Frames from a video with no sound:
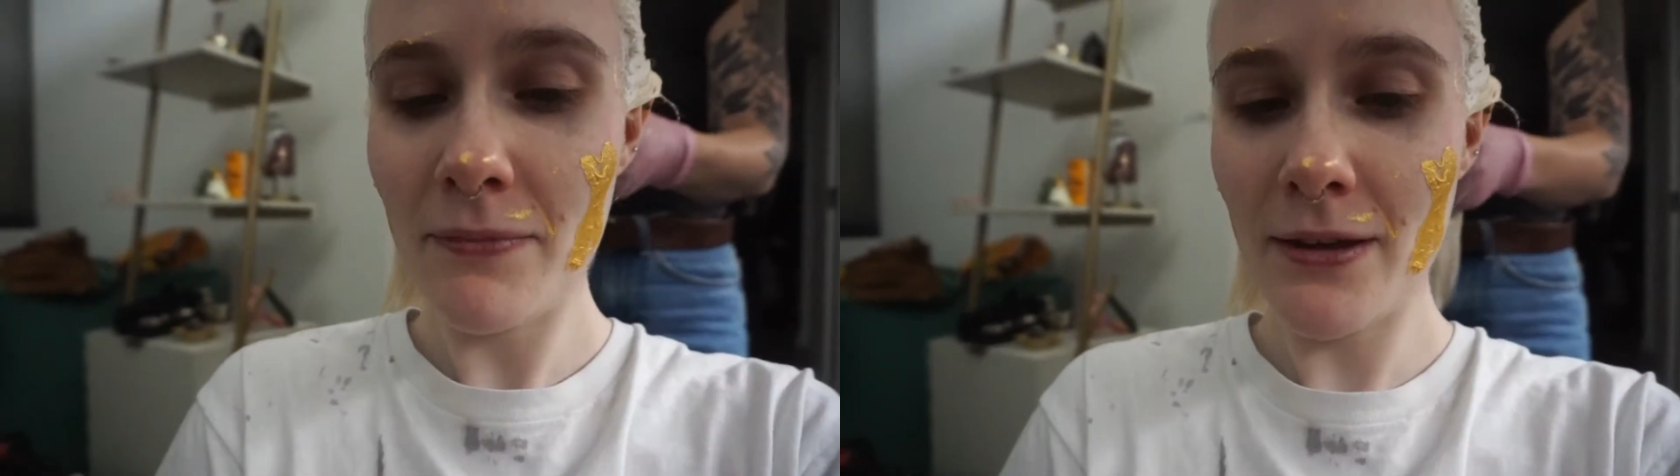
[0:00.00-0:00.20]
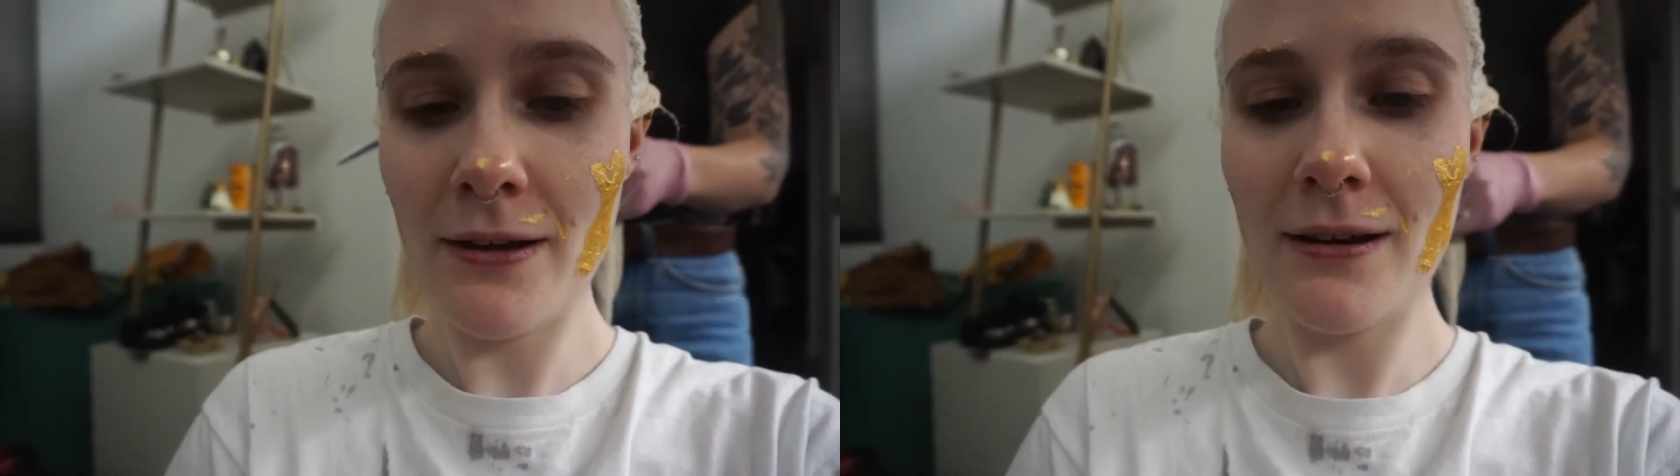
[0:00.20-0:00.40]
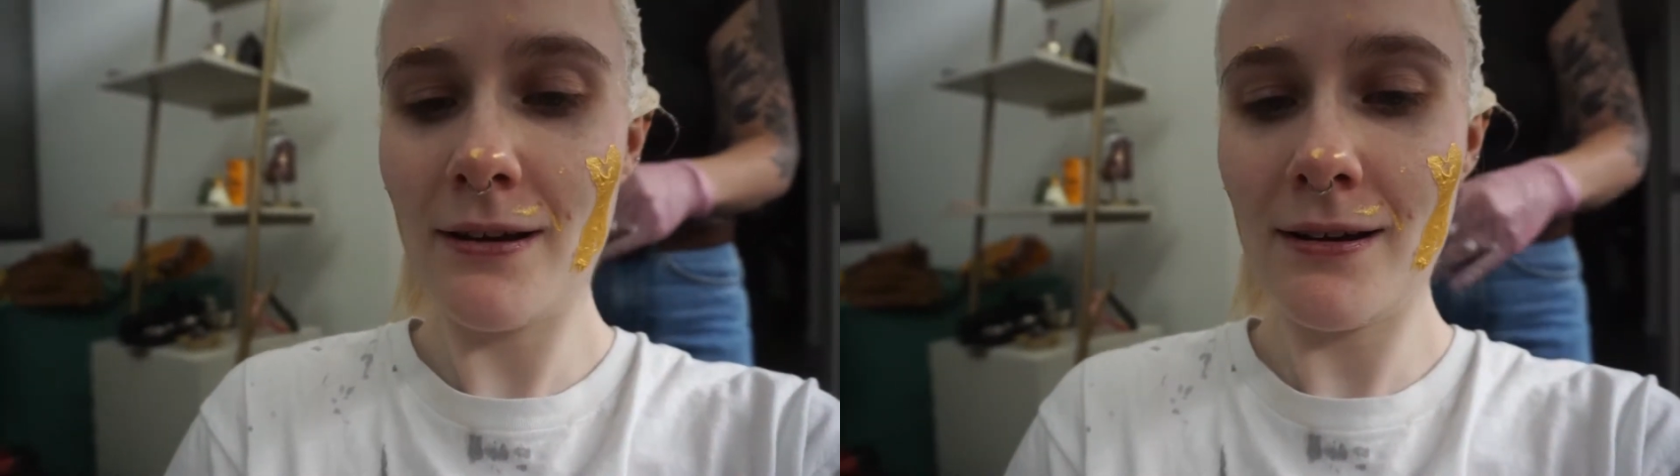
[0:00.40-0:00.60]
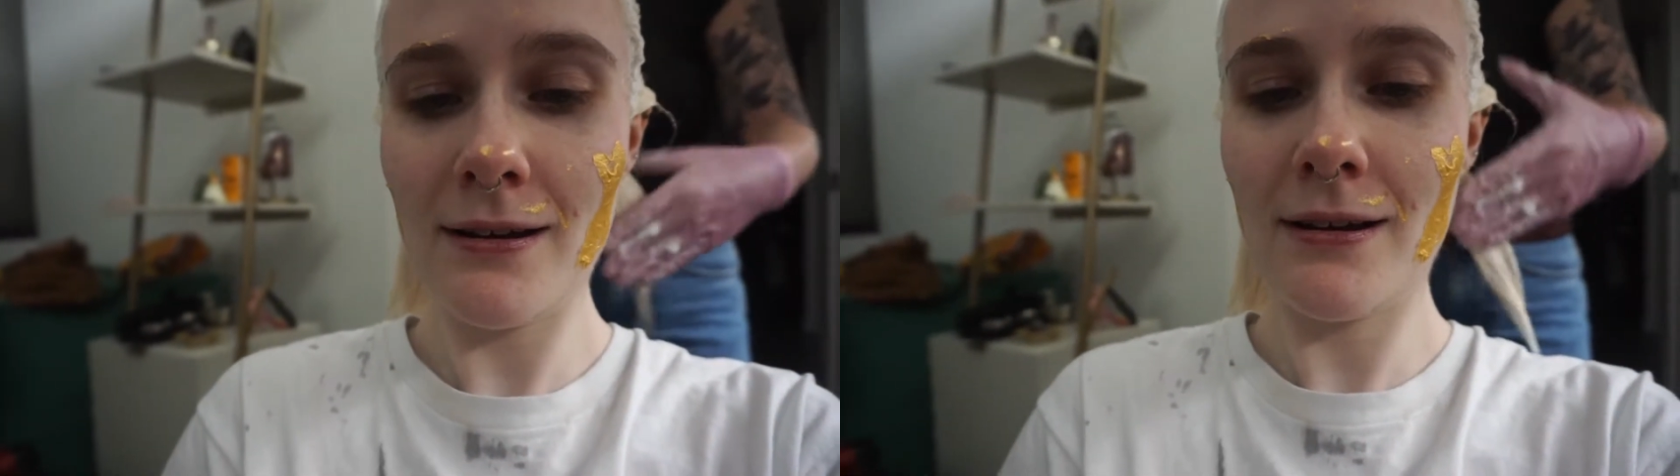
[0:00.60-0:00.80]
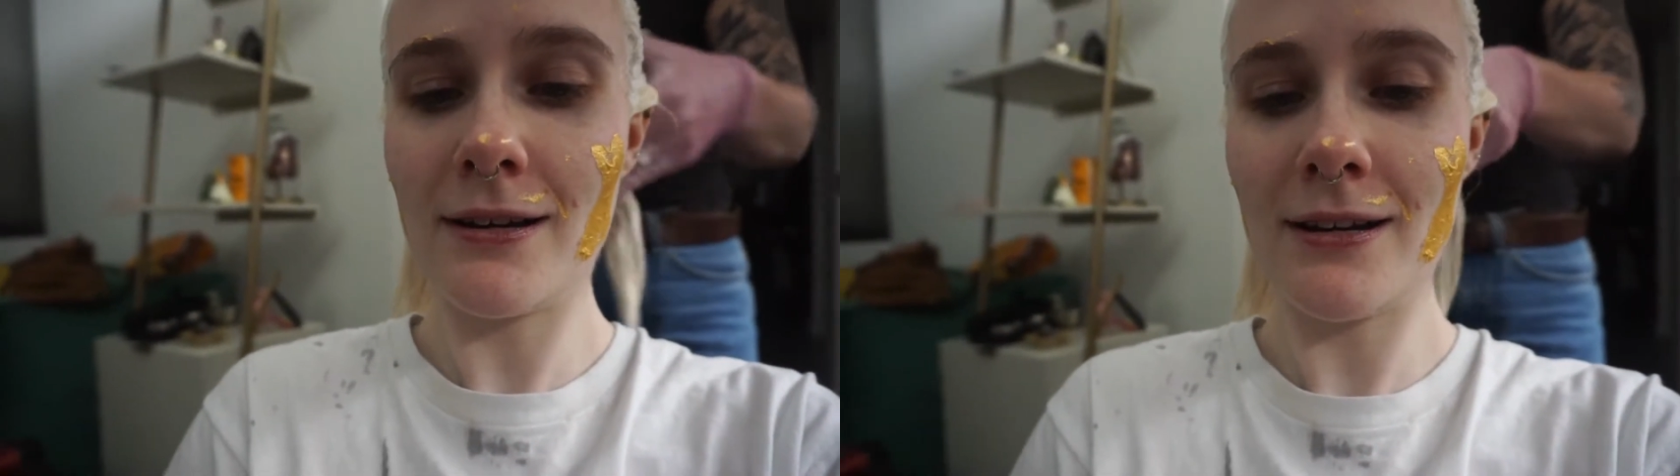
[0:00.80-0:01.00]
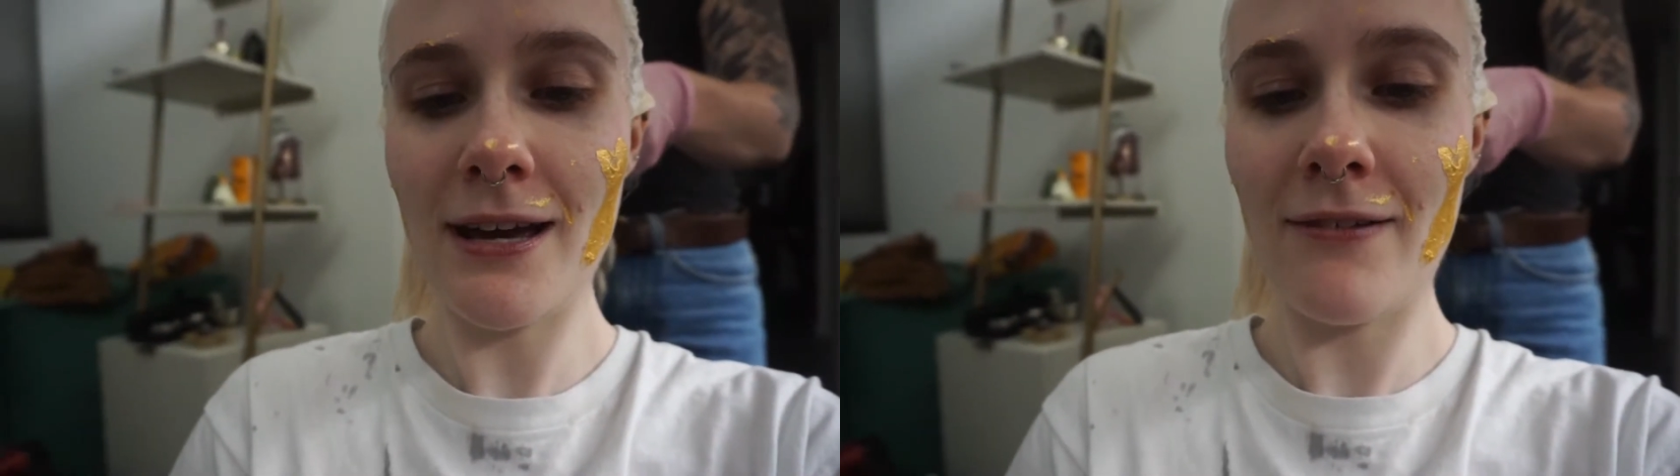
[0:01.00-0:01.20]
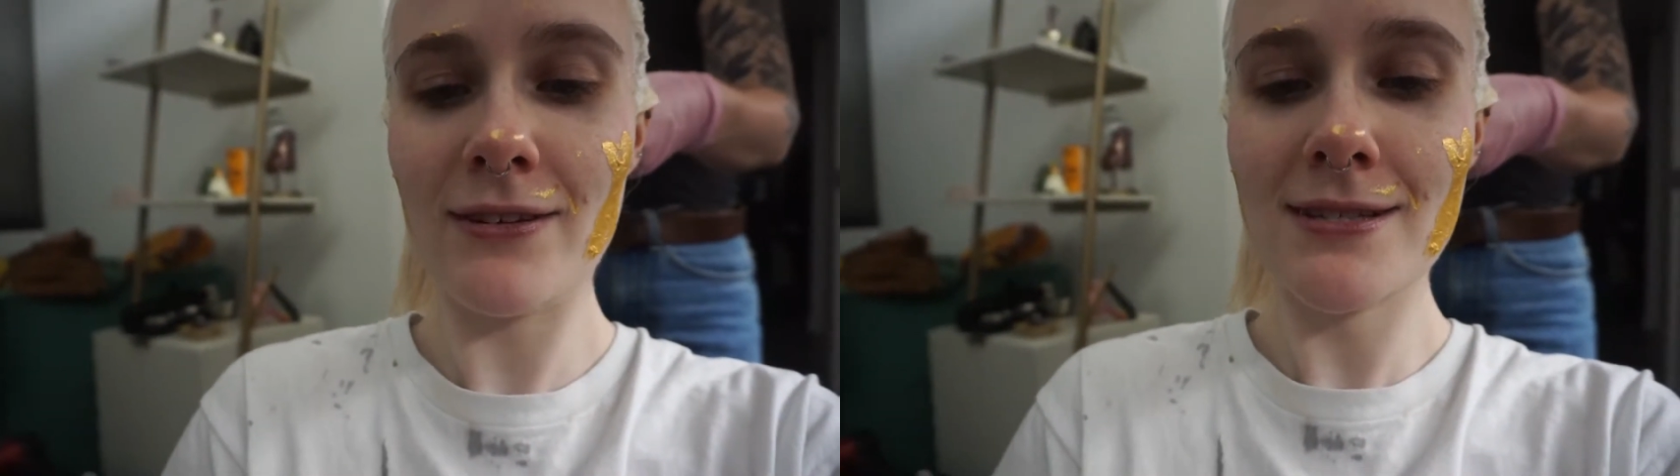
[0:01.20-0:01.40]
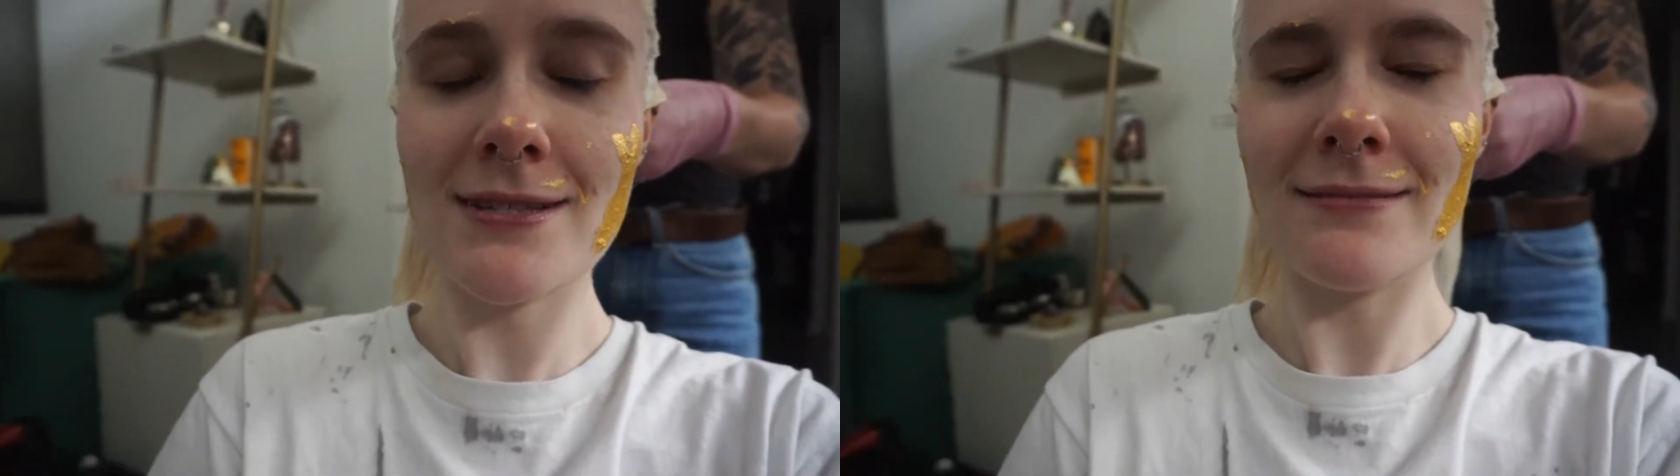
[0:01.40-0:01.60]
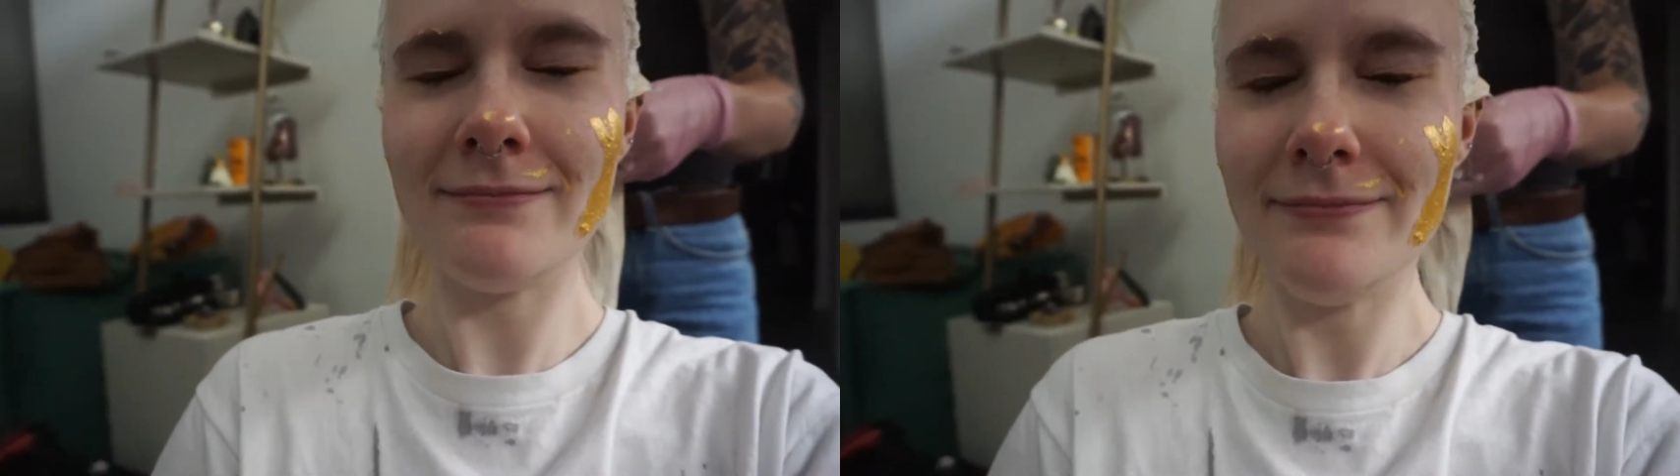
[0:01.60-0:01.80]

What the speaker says: Oh, good heavens.